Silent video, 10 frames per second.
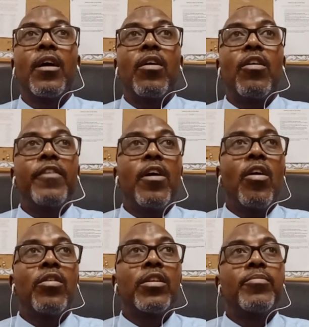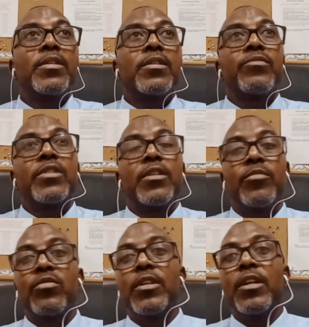of how the person was able
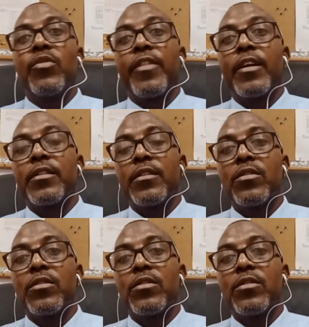to deal with that.